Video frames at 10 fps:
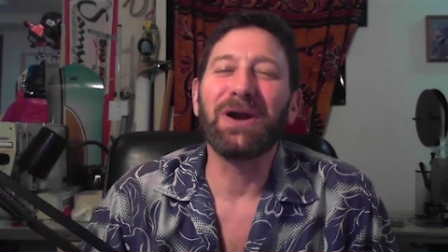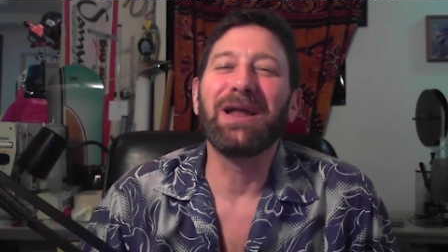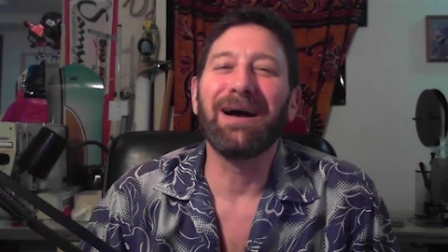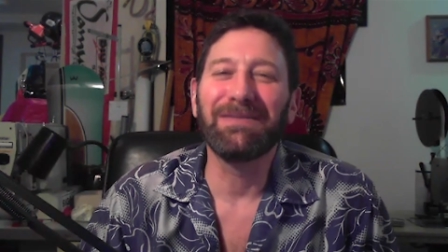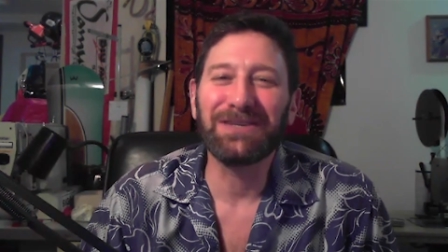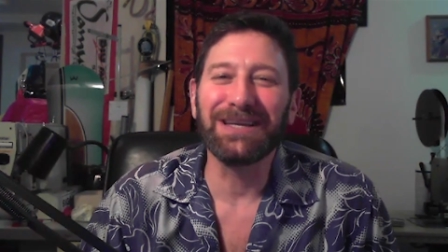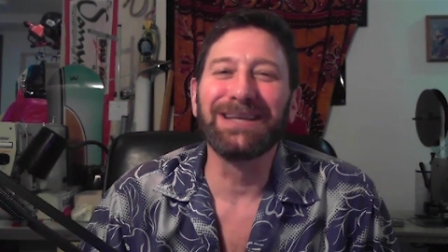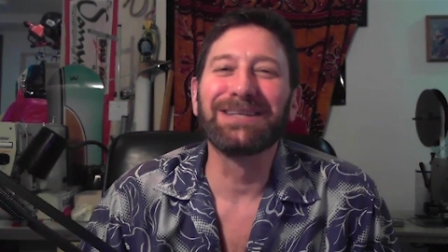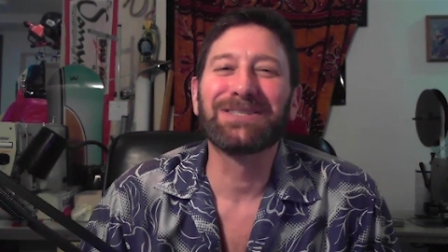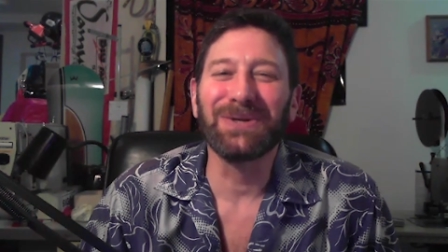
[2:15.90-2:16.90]
enough,
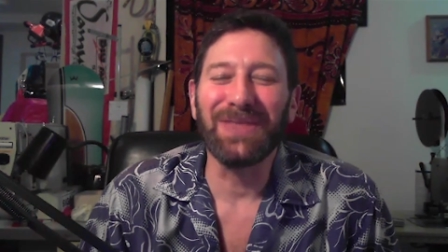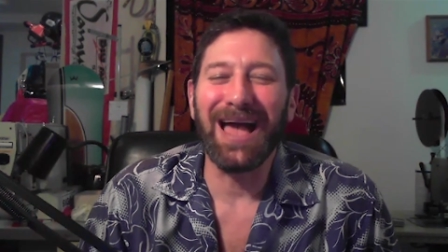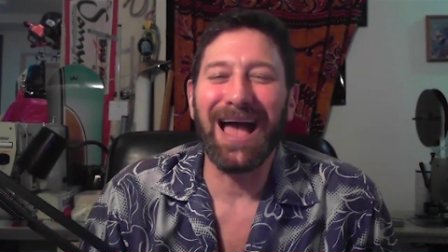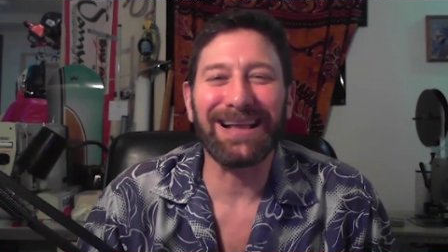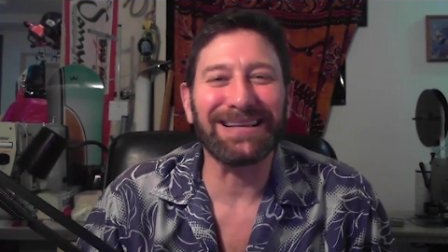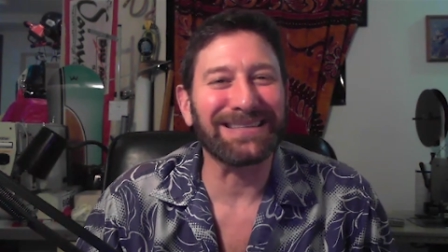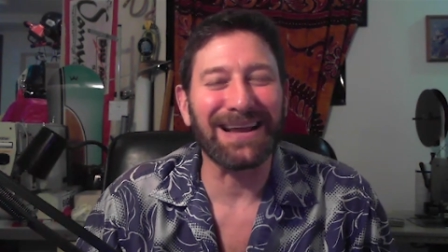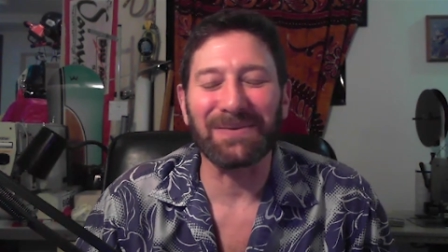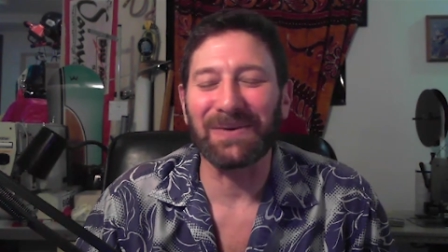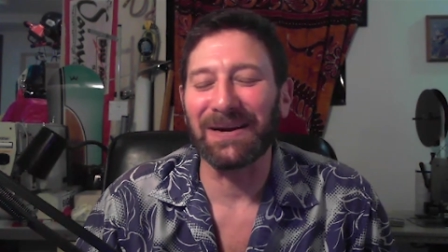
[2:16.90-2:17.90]
she chewed the hacky
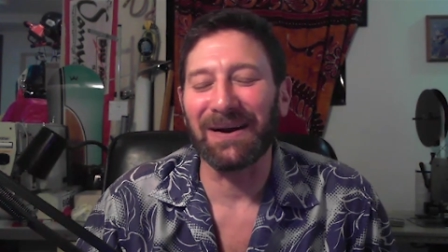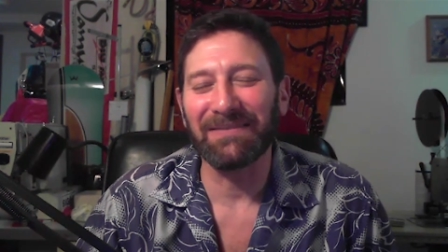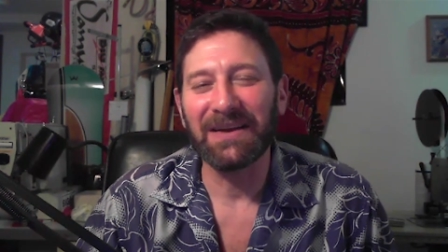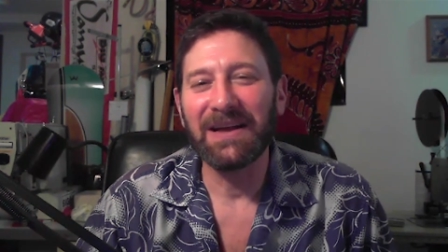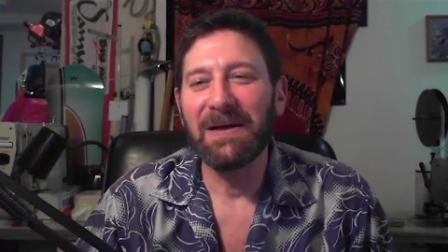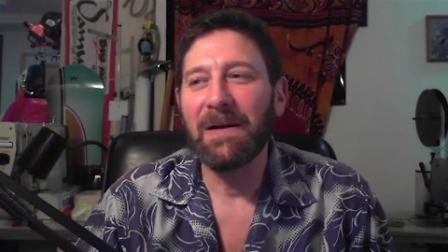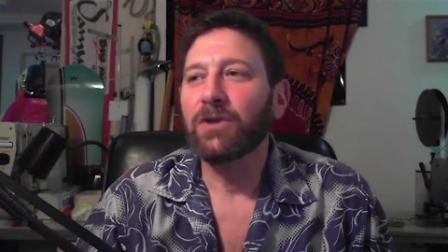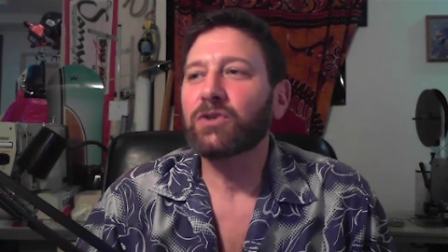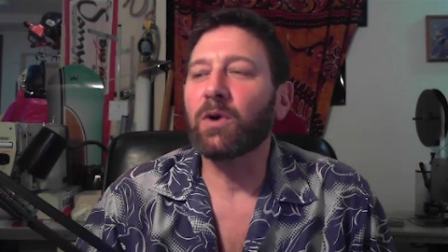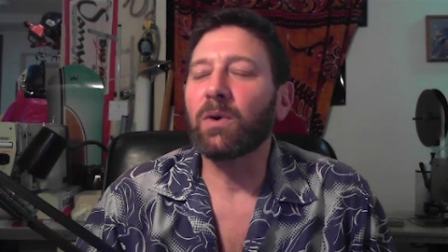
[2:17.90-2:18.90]
sack right off.
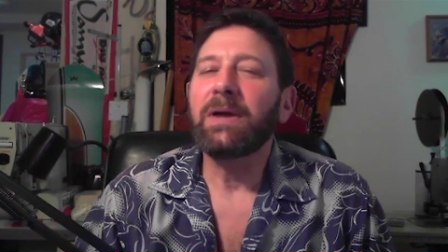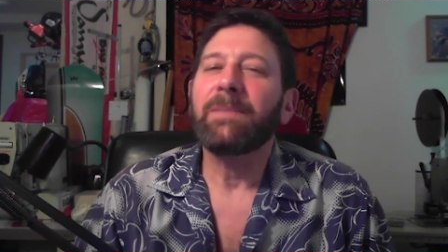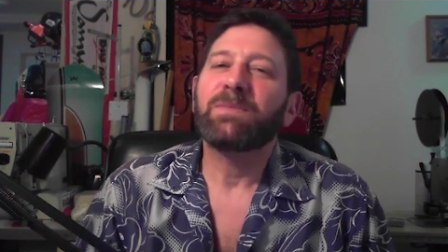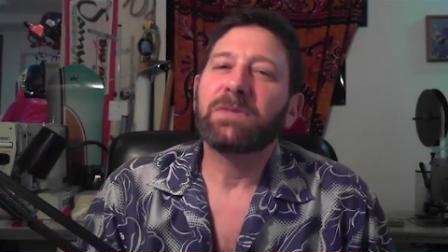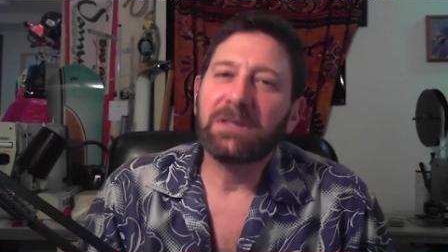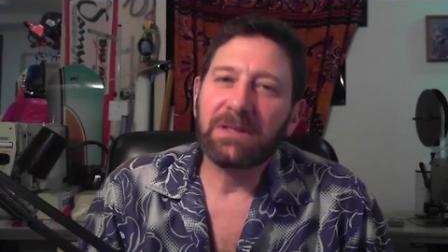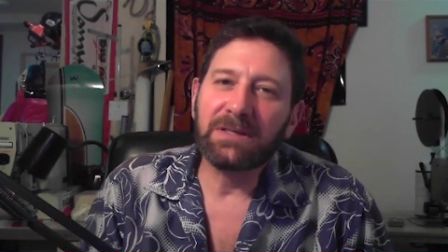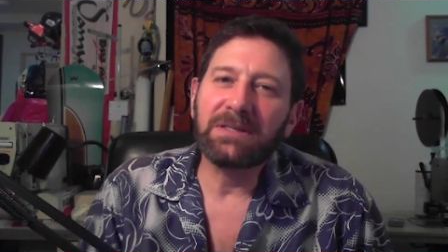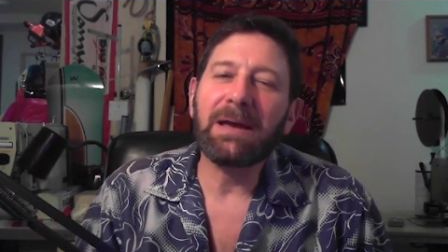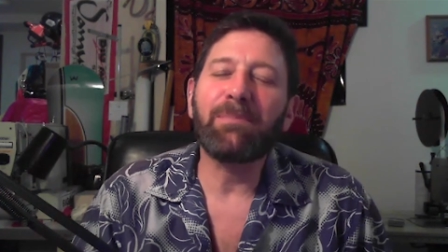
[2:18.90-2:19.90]
So
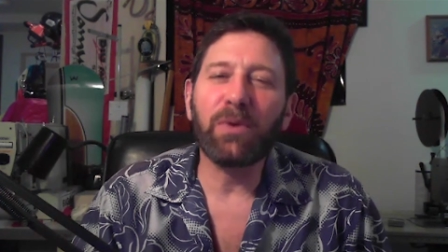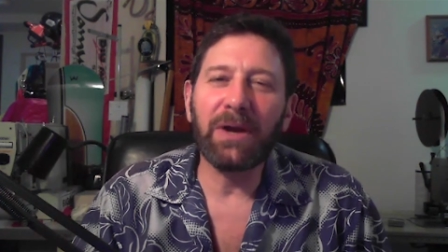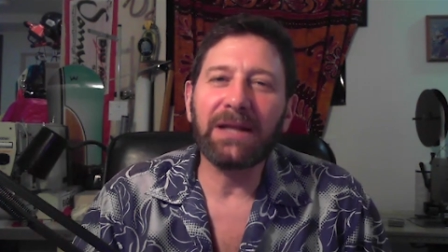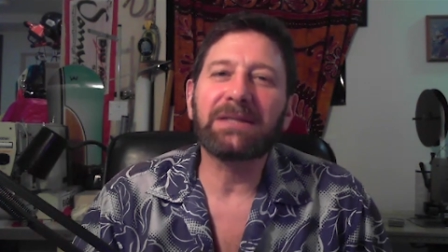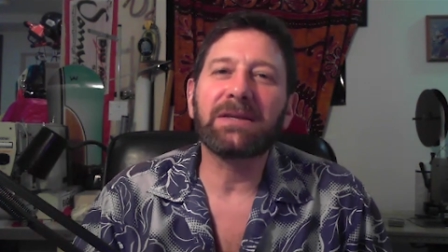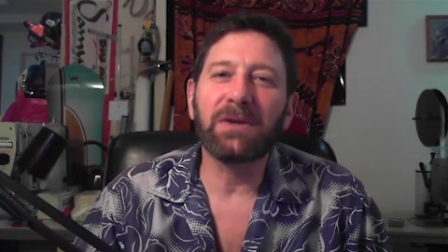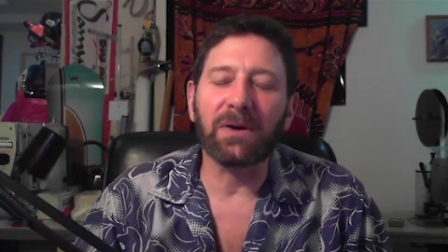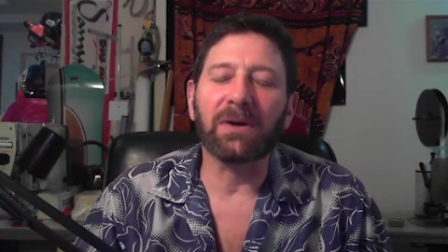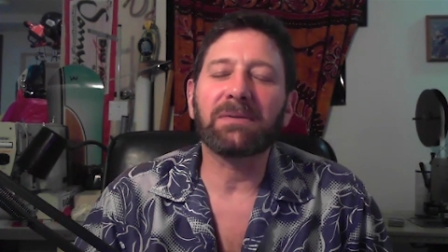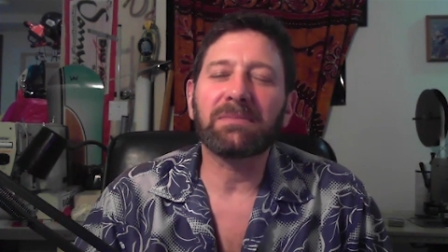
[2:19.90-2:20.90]
separate
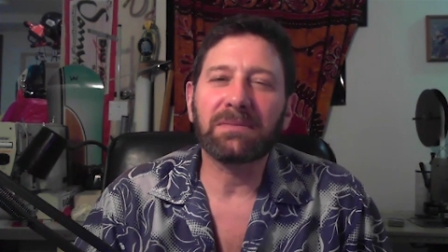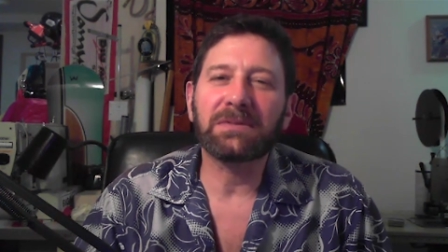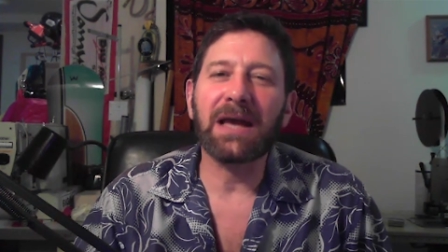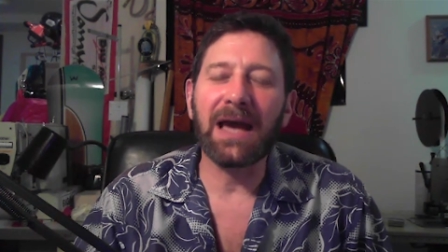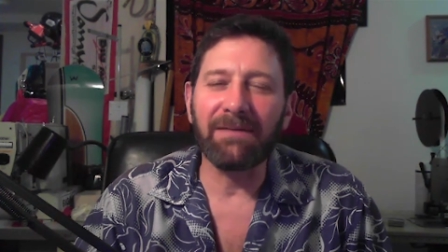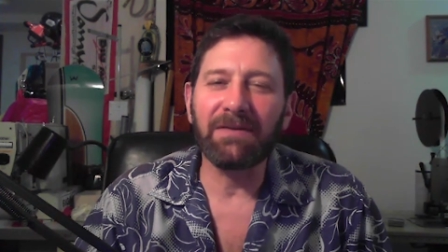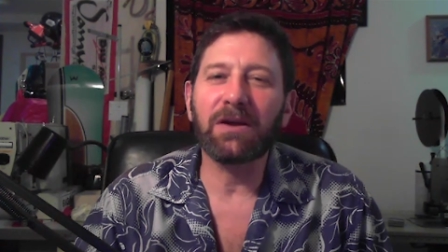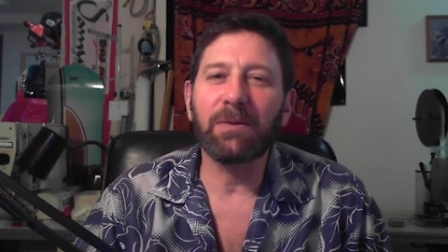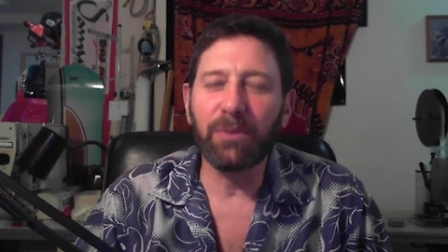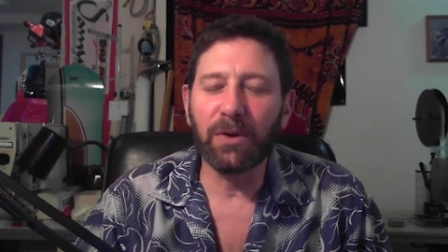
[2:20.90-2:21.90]
your
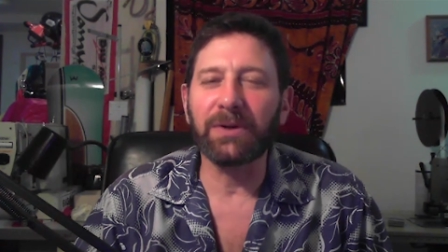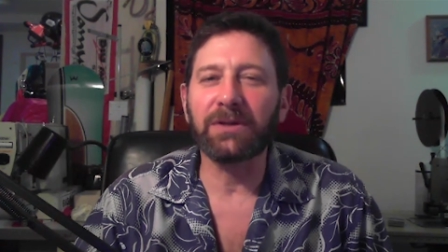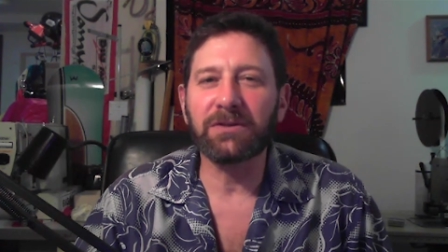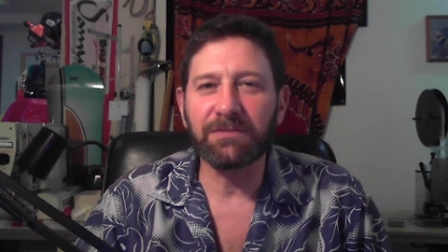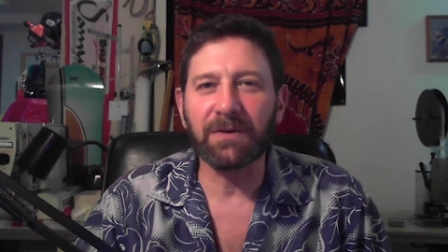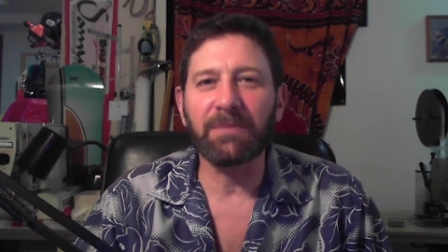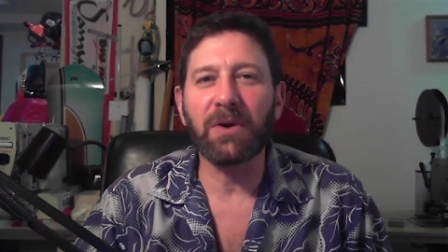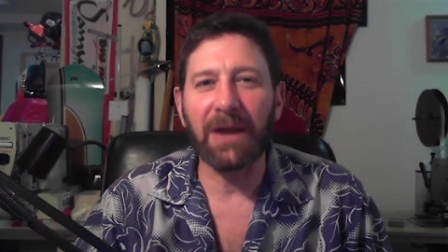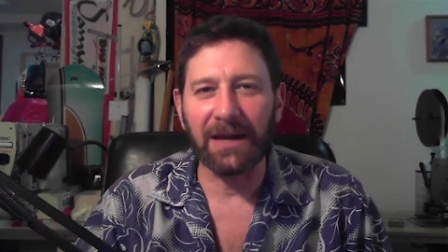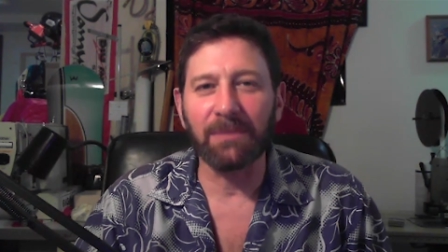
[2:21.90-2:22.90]
skydiving components from
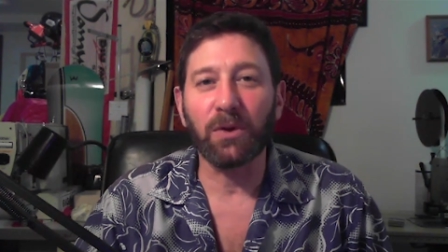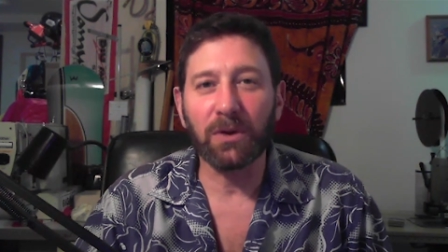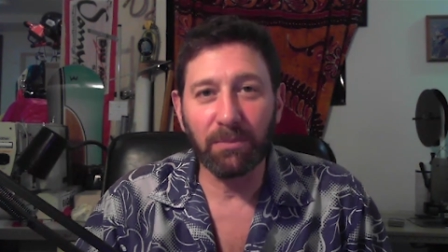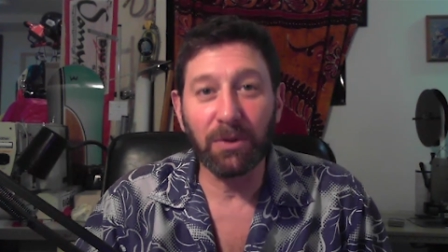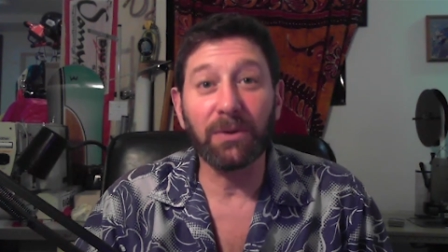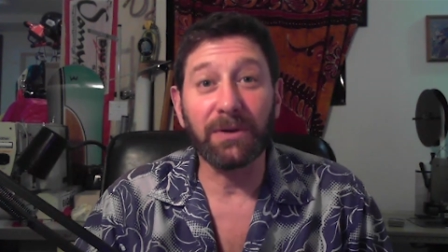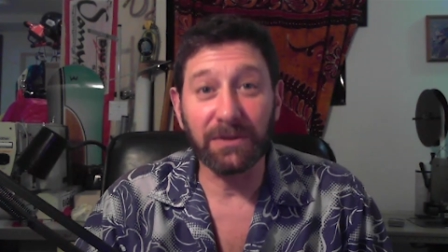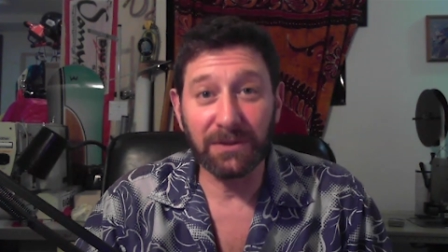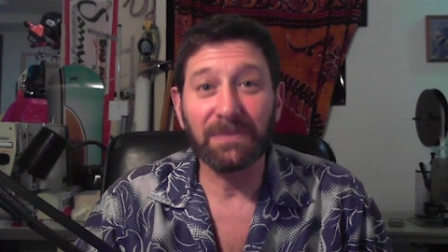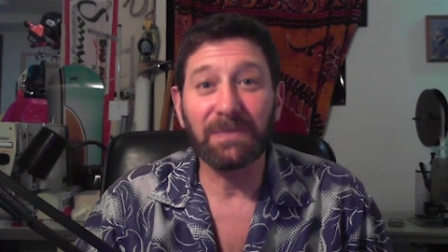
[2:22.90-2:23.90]
your animal components